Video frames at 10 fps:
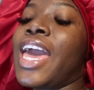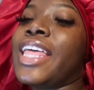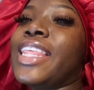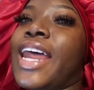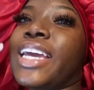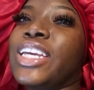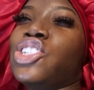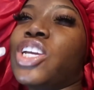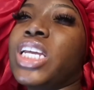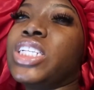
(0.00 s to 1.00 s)
and then I can
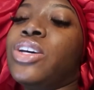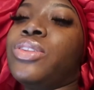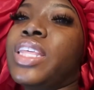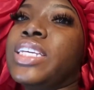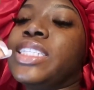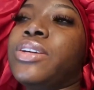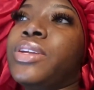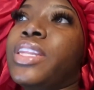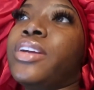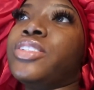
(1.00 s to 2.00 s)
change little things here
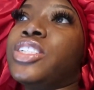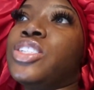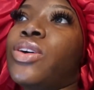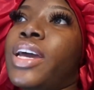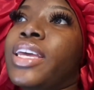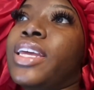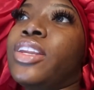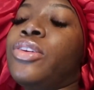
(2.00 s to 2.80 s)
and there just so I can,